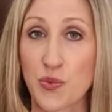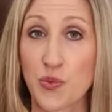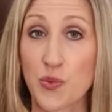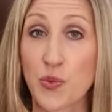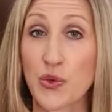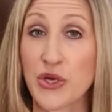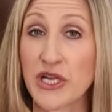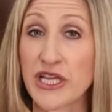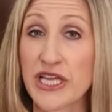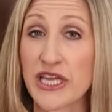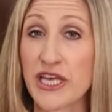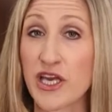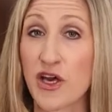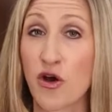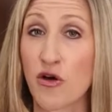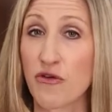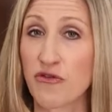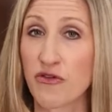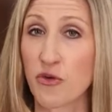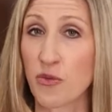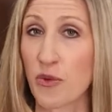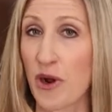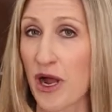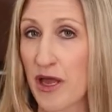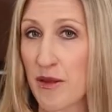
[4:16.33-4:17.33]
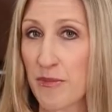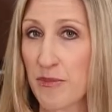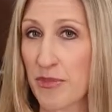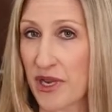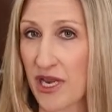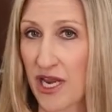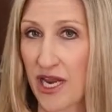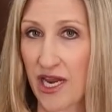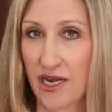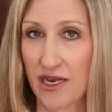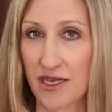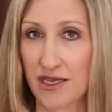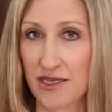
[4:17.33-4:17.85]
really overripe
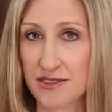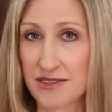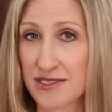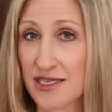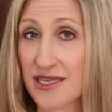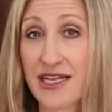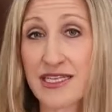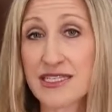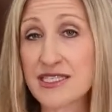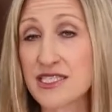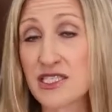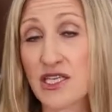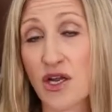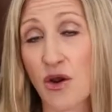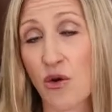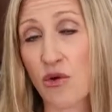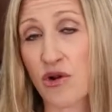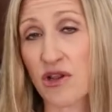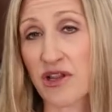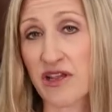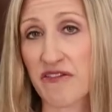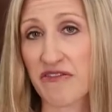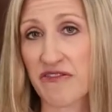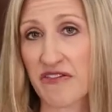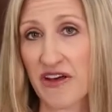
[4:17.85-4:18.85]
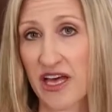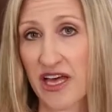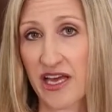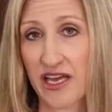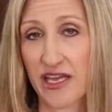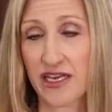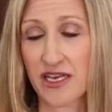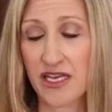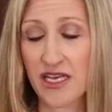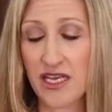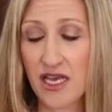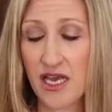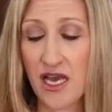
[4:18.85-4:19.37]
bananas, and that's totally
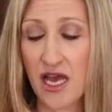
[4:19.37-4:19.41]
fine.